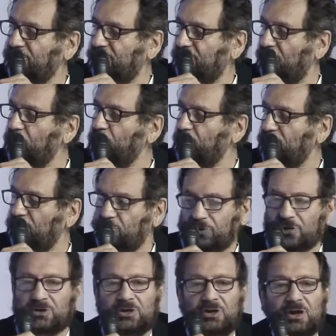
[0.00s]
and how do we do
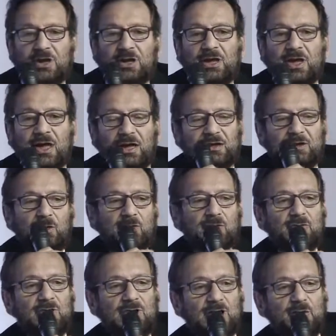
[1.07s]
it. And not
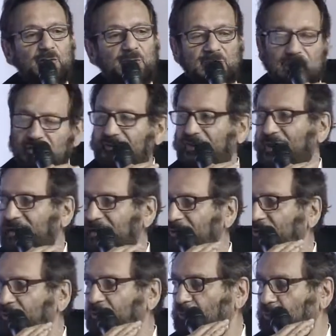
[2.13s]
only how do we, it's very easy
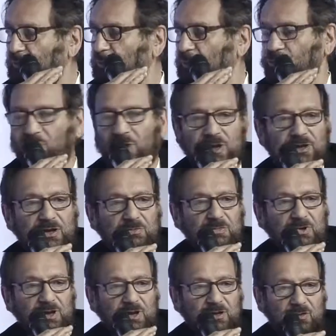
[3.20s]
to do. I
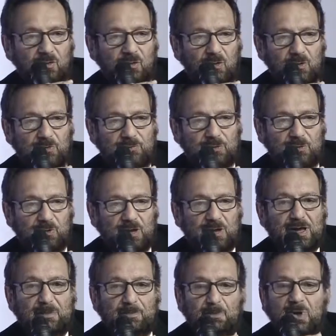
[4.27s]
can get all of you
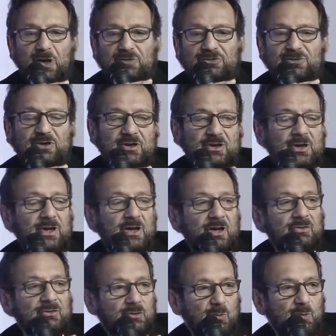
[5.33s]
immersed in.
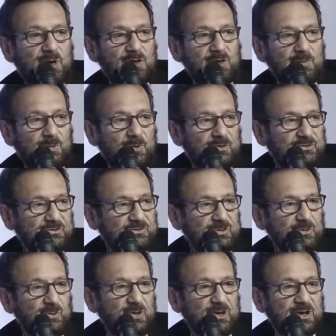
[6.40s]
So one of the projects they're
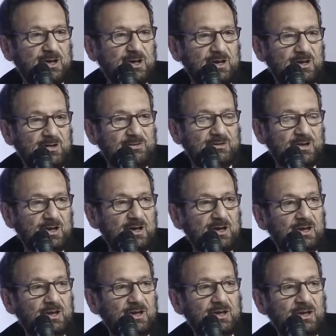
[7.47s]
working in is,
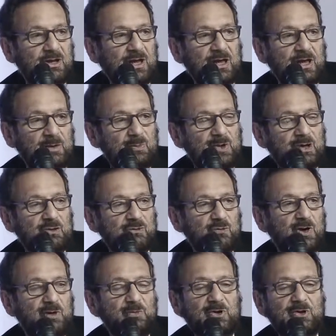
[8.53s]
can I make a
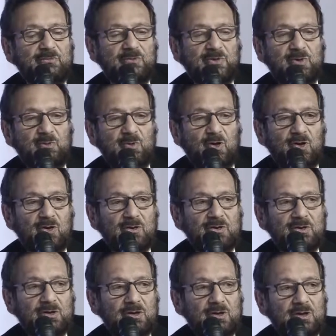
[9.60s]
12-minute film
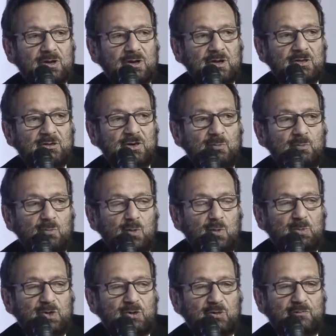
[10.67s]
on the
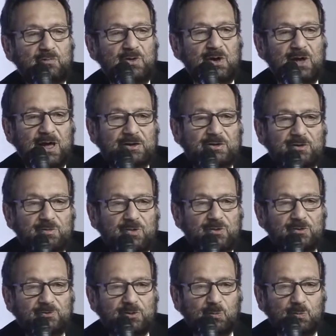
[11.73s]
moment of enlightenment
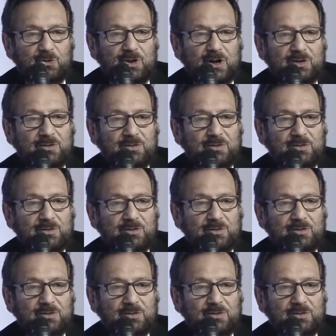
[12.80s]
of the Buddha?